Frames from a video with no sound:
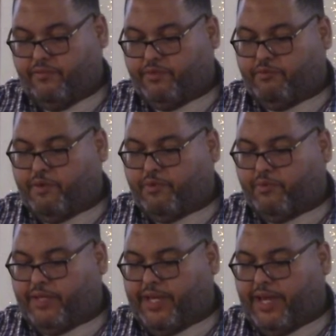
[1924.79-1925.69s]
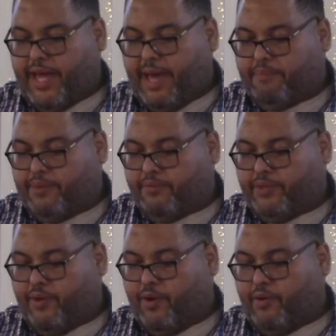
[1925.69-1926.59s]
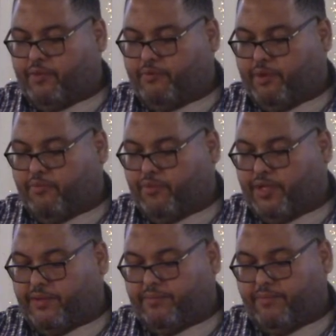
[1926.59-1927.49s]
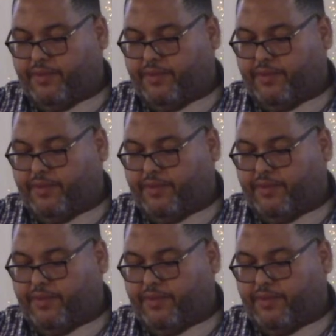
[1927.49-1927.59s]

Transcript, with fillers: Remember when that happened? We all remember it.